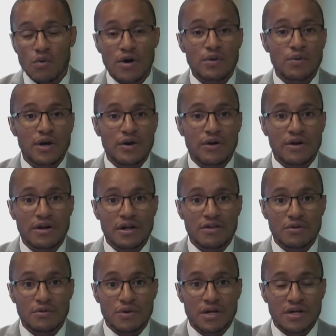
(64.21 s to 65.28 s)
one way or
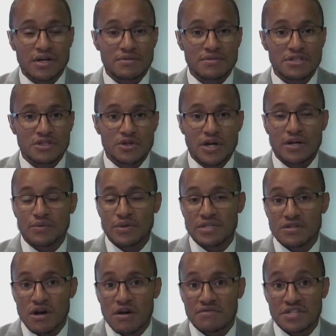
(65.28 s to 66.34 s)
another when it comes to trying to
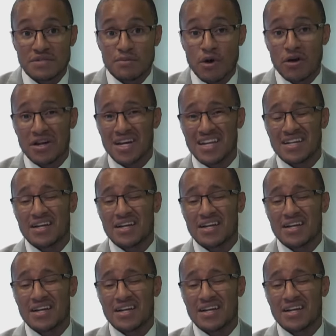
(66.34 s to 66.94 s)
resolve this market.